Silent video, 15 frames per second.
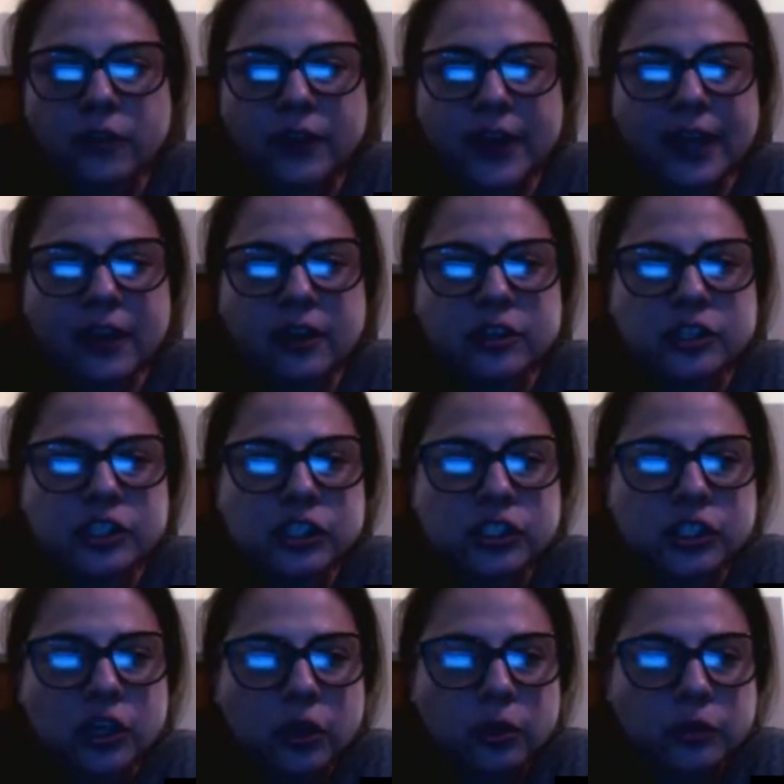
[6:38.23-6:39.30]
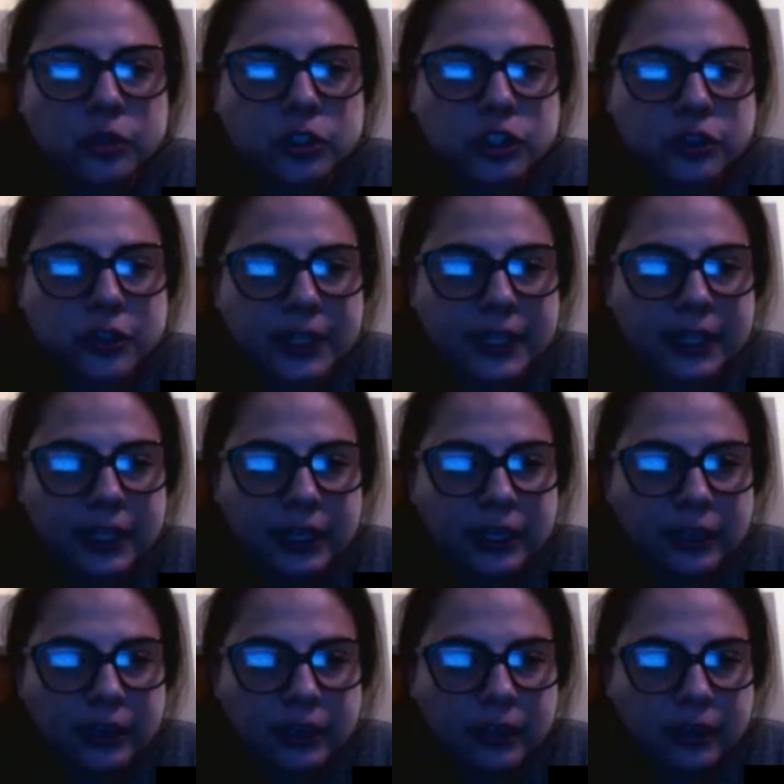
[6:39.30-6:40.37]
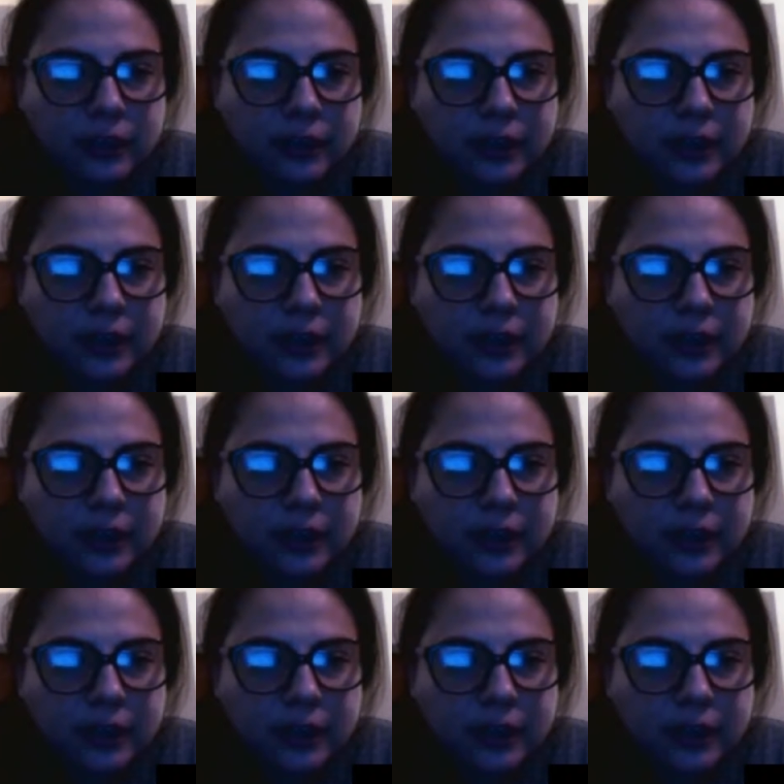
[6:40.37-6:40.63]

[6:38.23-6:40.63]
Oh, these are so tricky.